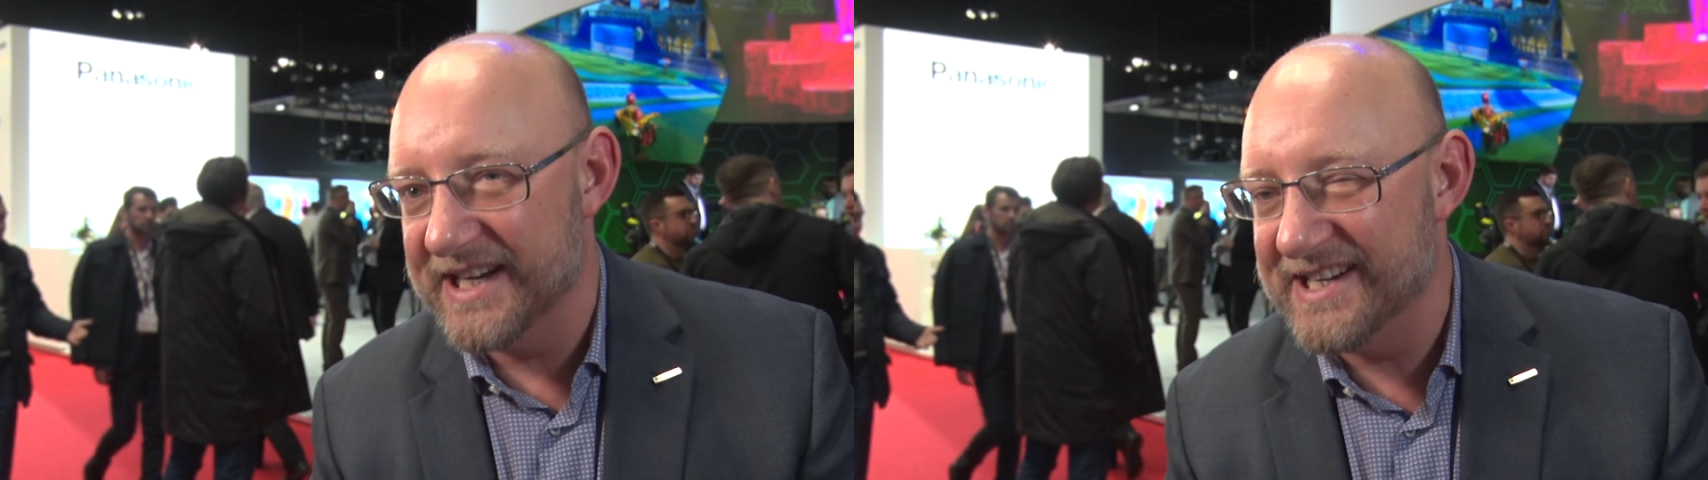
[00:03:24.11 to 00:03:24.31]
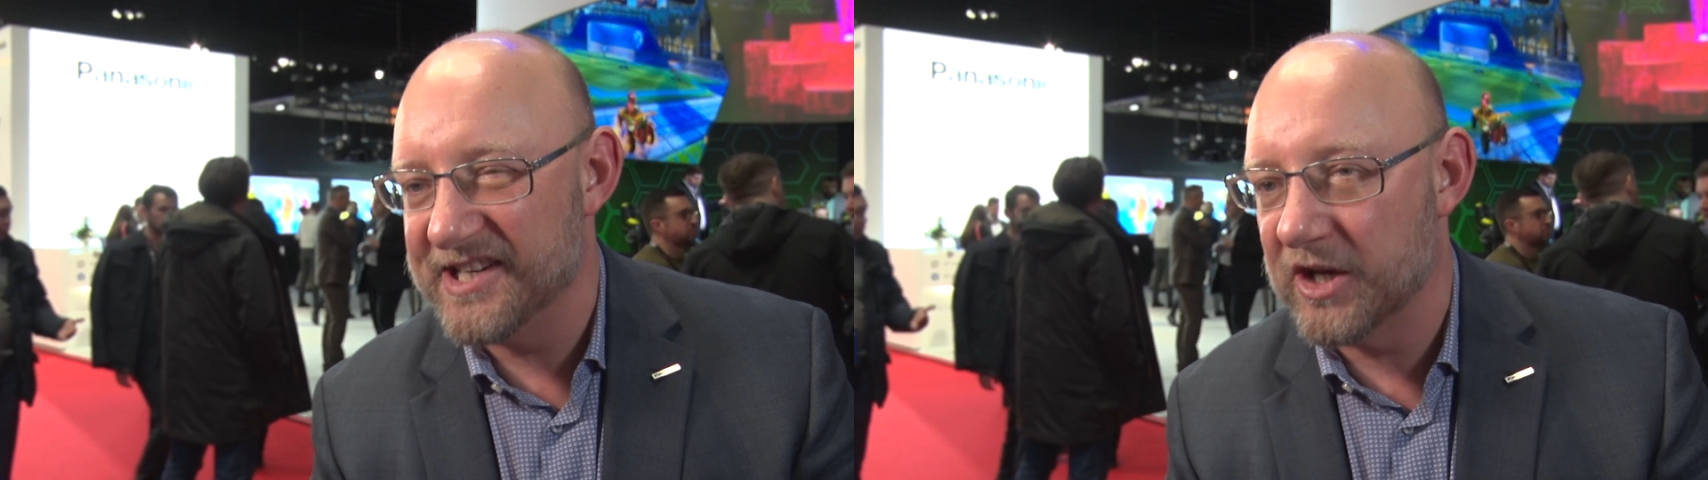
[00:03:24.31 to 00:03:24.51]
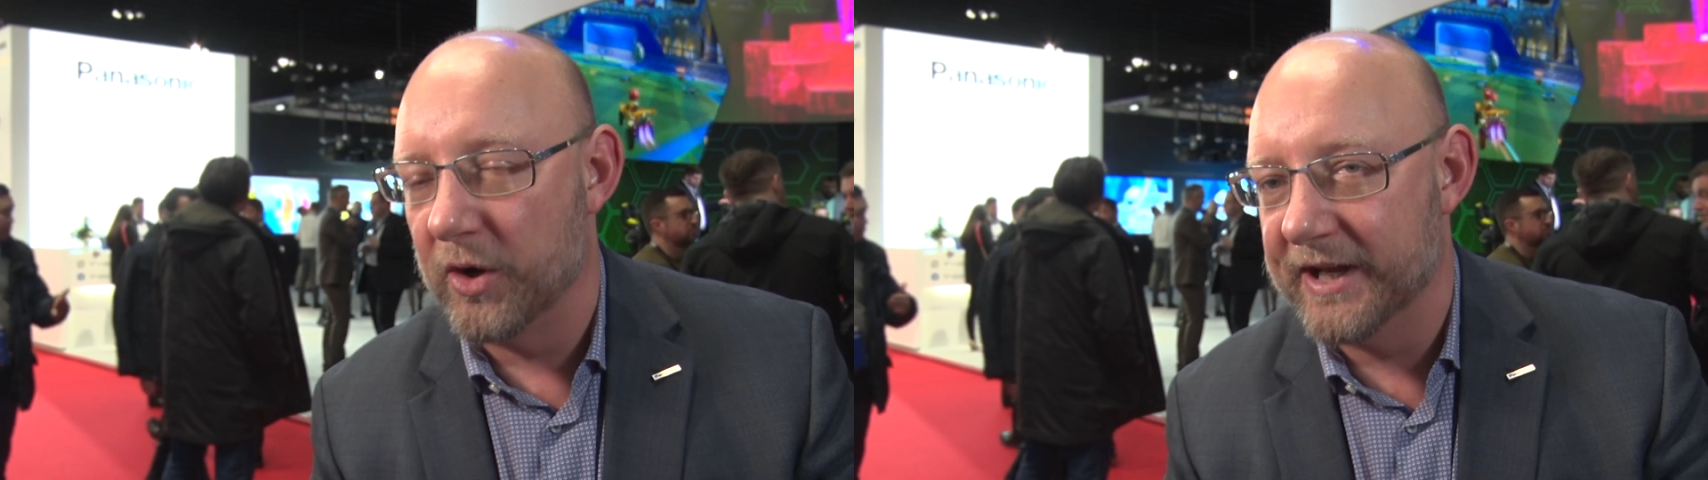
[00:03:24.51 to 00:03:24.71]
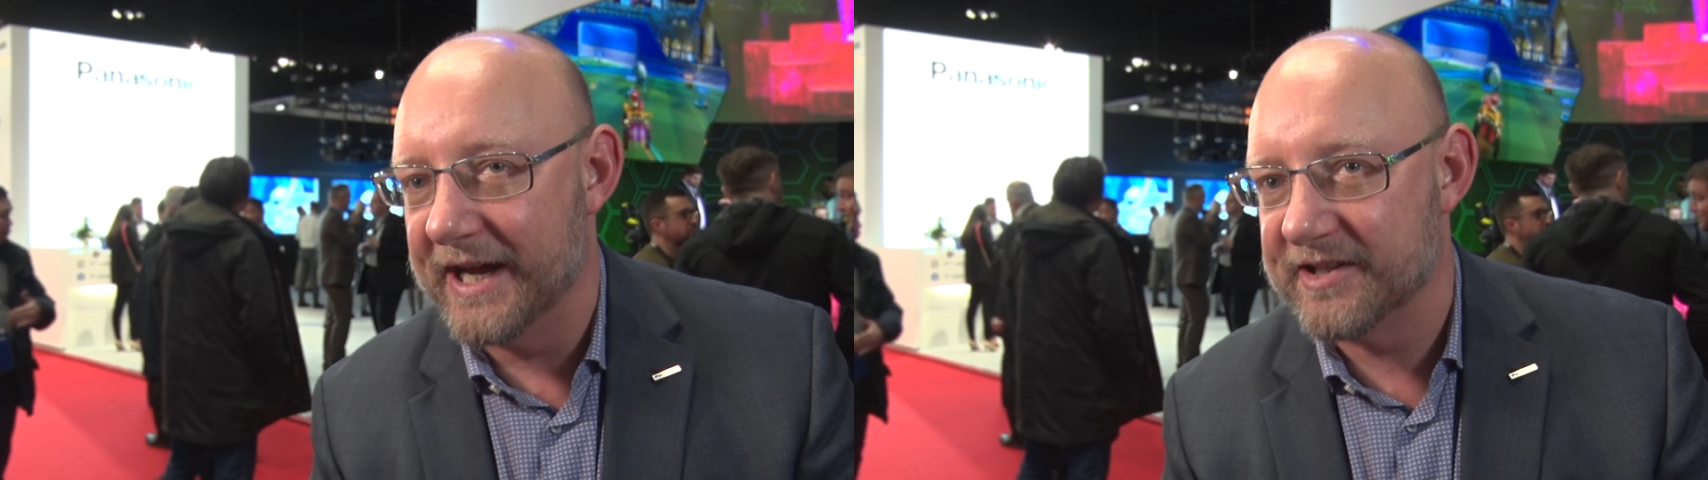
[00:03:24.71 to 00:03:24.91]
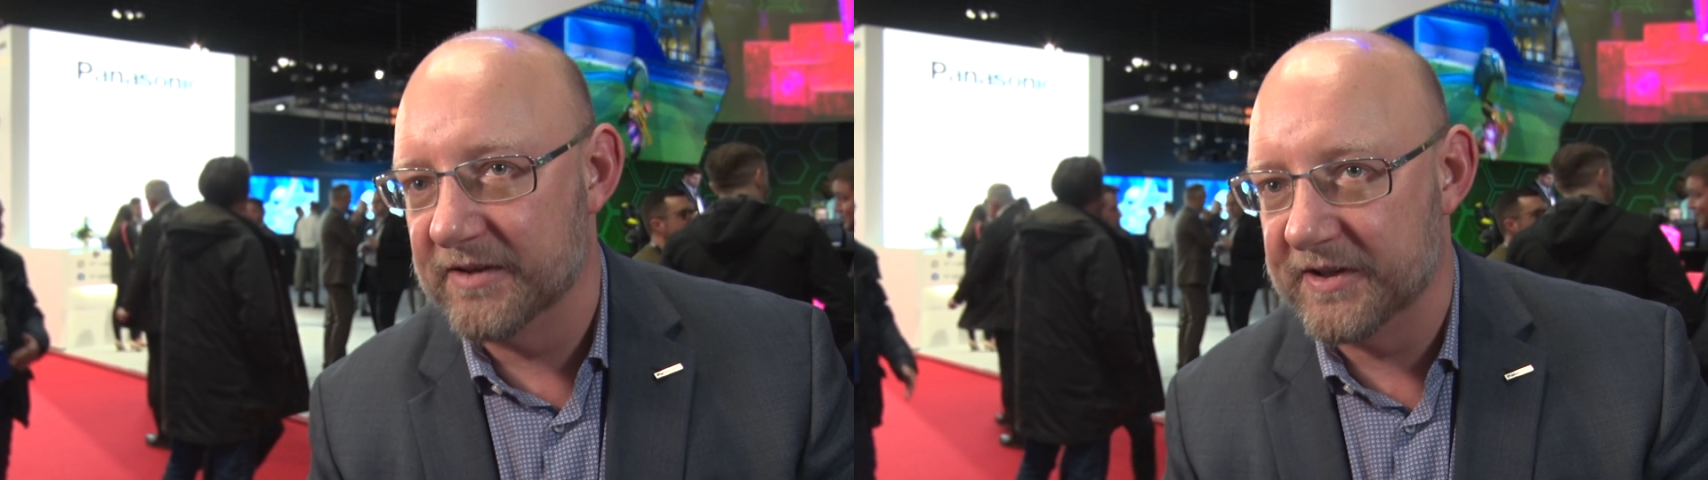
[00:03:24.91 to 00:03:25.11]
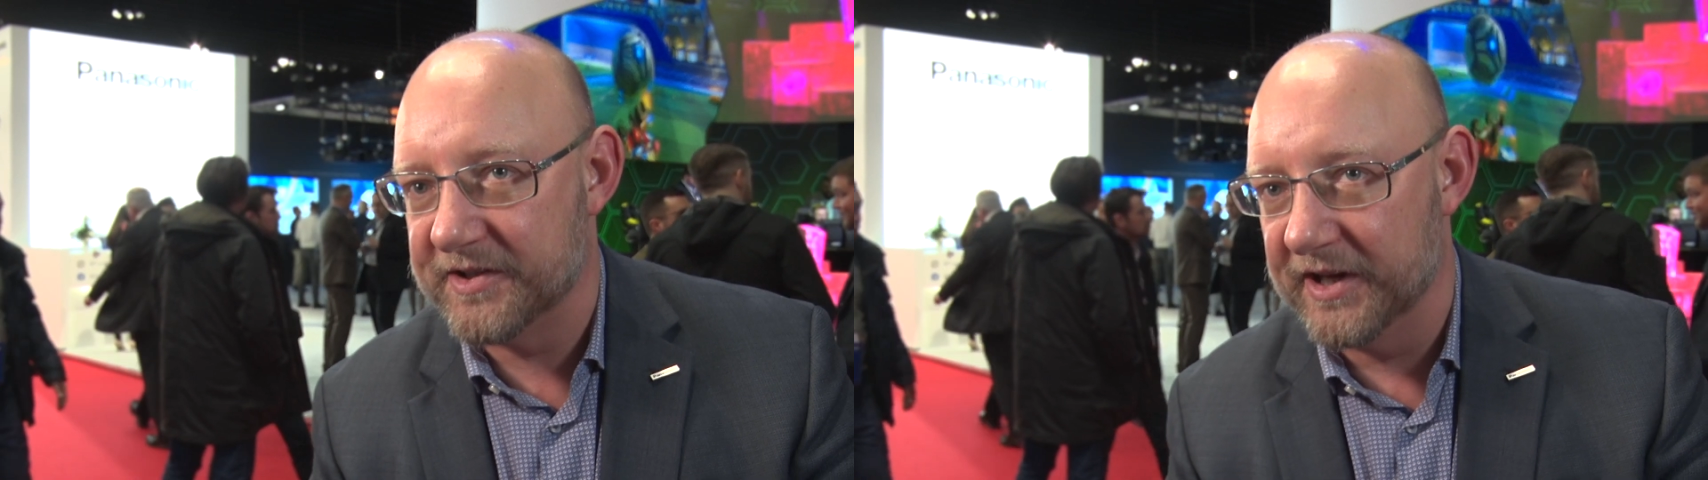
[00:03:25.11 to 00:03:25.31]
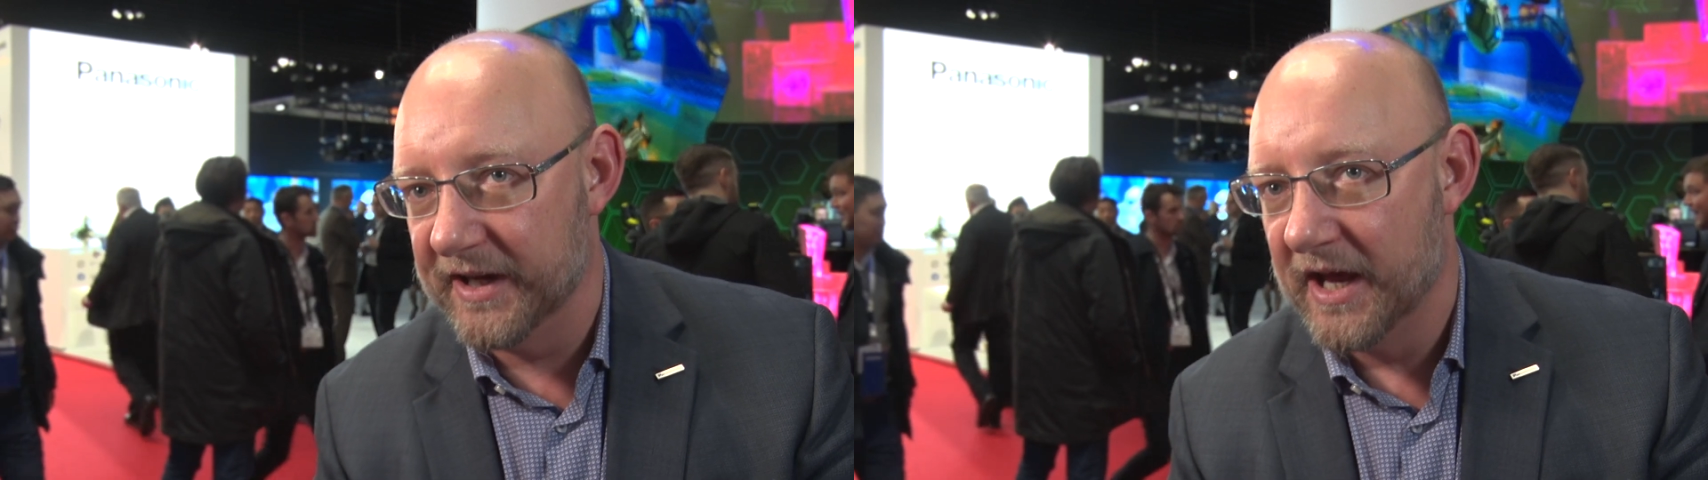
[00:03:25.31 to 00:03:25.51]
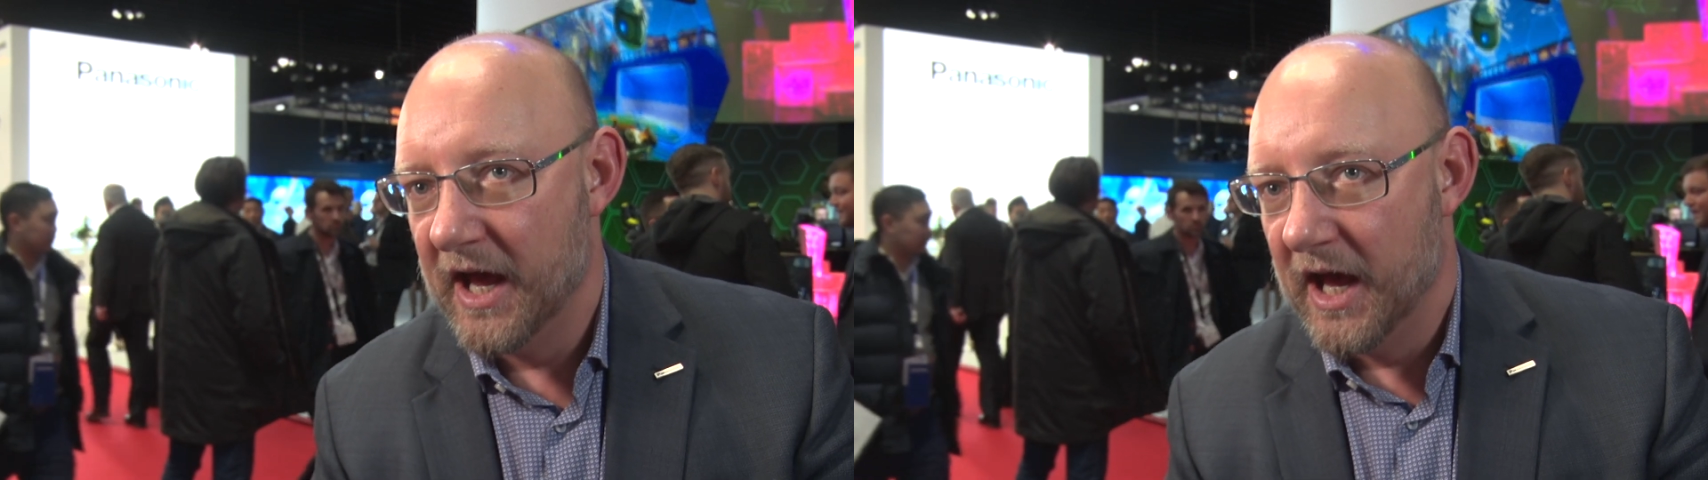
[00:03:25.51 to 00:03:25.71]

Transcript: easy connectivity,